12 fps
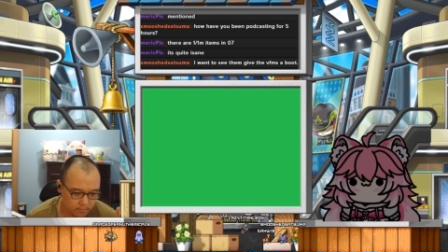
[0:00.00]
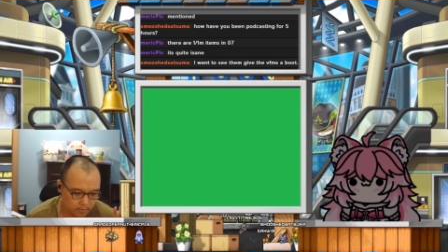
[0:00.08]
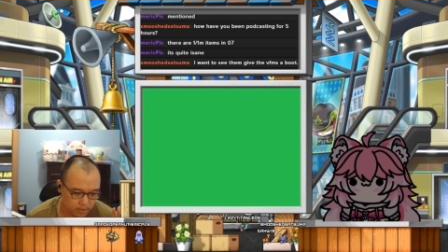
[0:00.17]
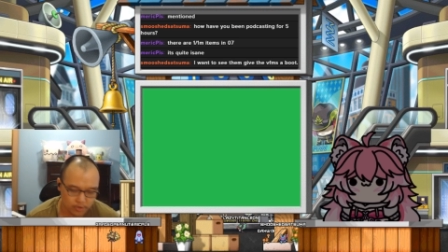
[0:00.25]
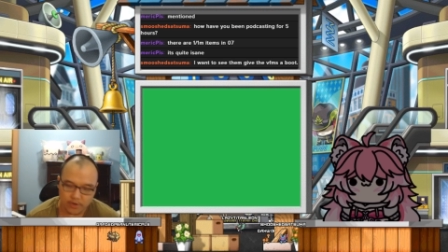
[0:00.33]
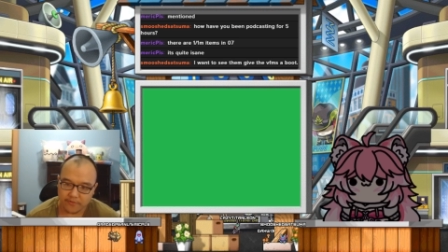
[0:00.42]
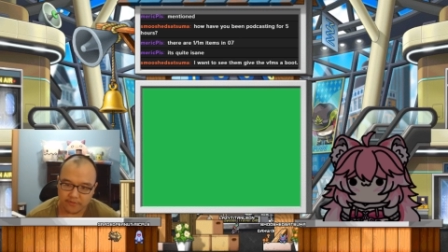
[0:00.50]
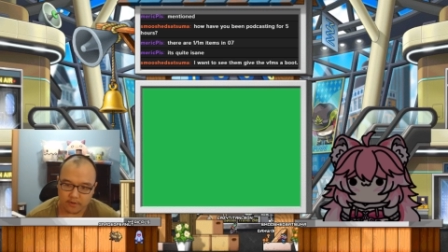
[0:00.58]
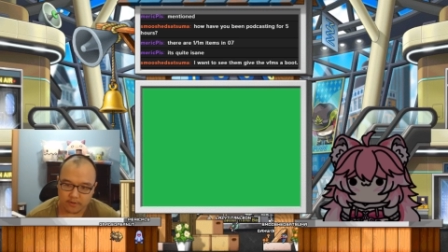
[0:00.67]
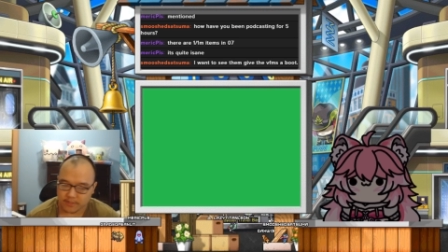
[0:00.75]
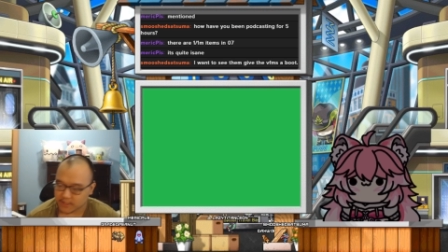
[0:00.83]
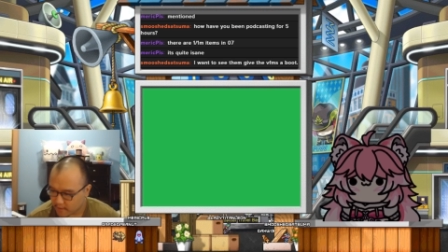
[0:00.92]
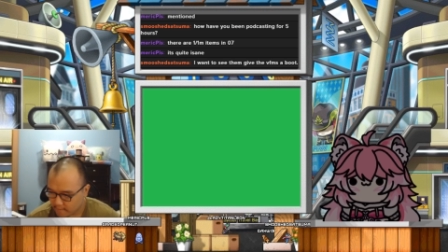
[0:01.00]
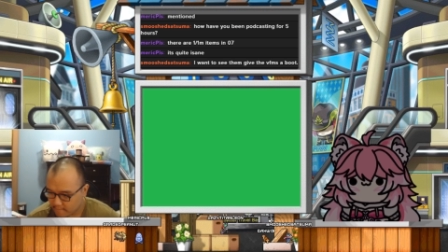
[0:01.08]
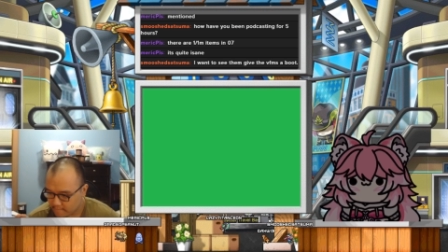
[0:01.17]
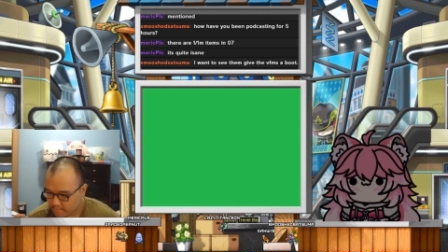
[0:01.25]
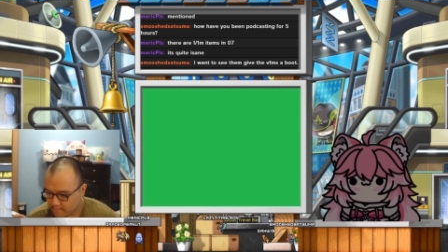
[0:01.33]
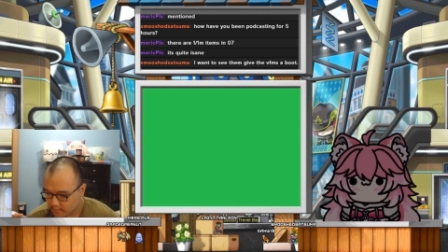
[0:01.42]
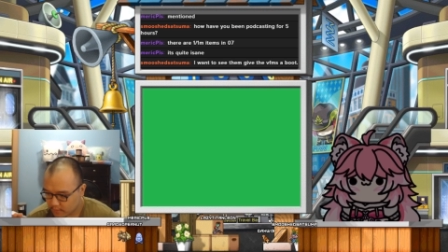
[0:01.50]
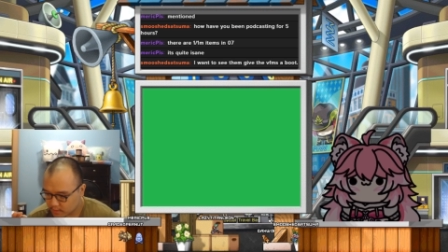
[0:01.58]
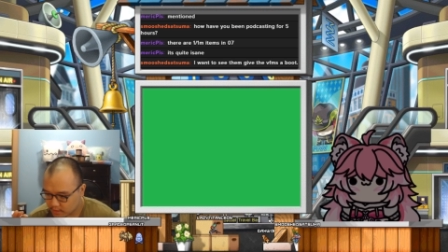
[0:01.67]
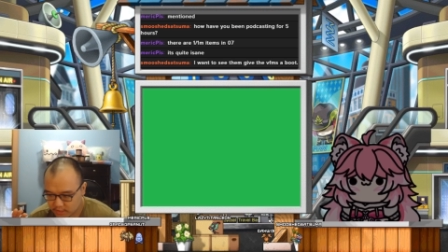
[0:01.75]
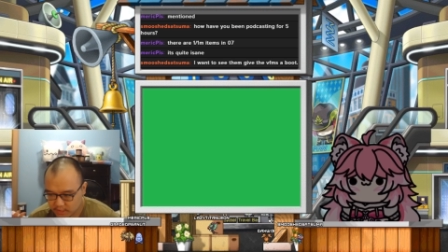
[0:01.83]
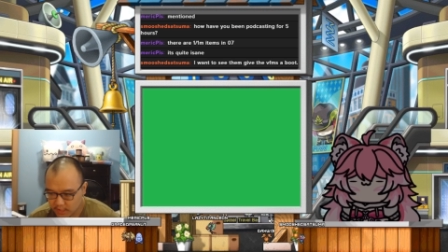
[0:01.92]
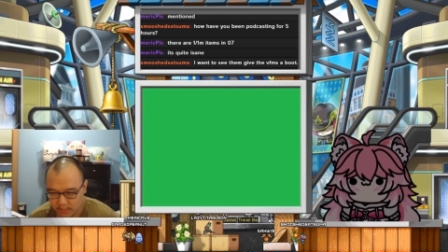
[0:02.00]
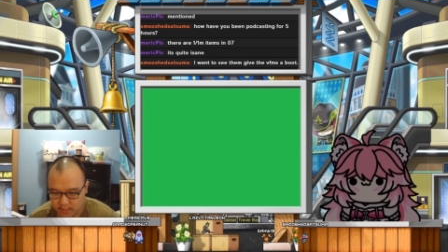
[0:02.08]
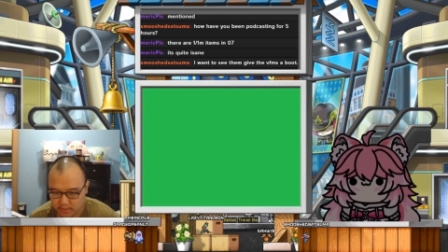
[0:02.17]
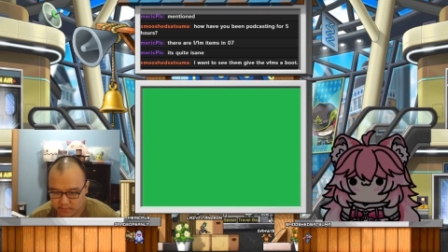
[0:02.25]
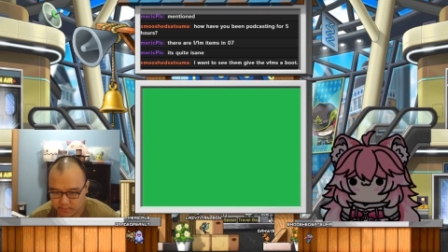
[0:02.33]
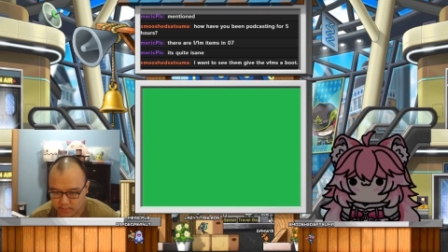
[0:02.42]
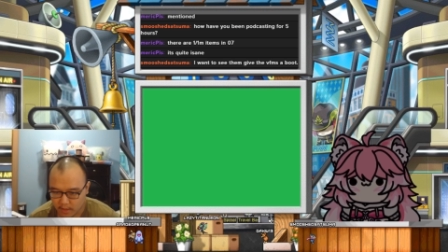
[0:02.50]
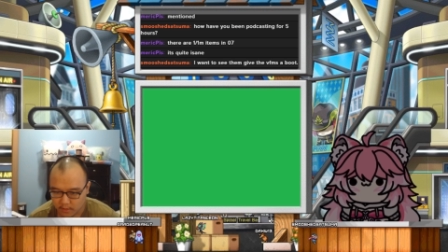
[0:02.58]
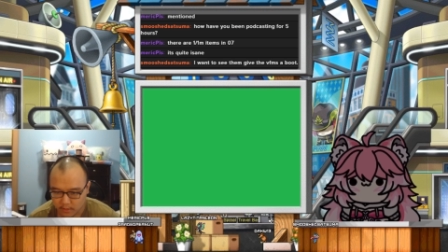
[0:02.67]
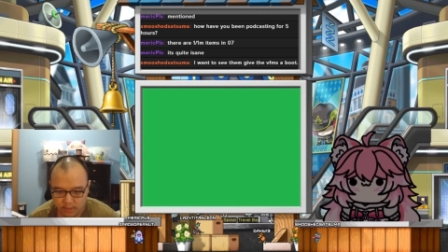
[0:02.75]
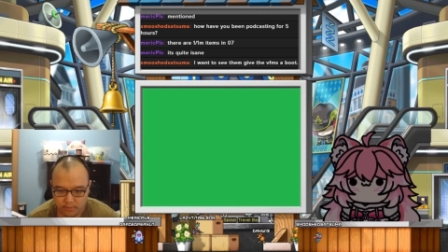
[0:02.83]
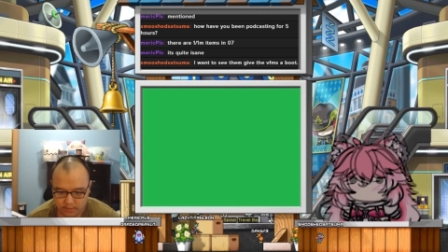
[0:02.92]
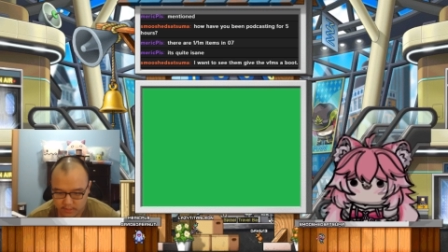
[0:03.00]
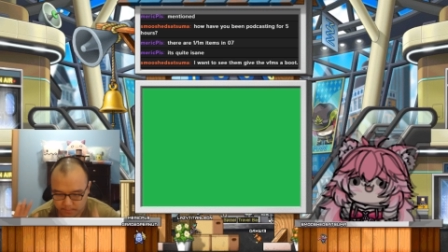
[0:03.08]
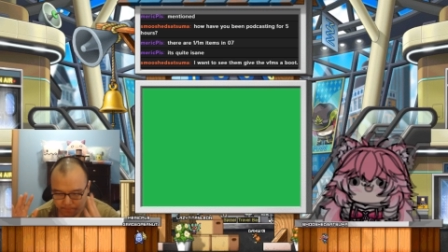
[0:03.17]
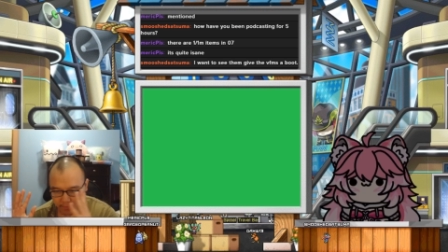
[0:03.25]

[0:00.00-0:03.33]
Griefers. Stealing loot.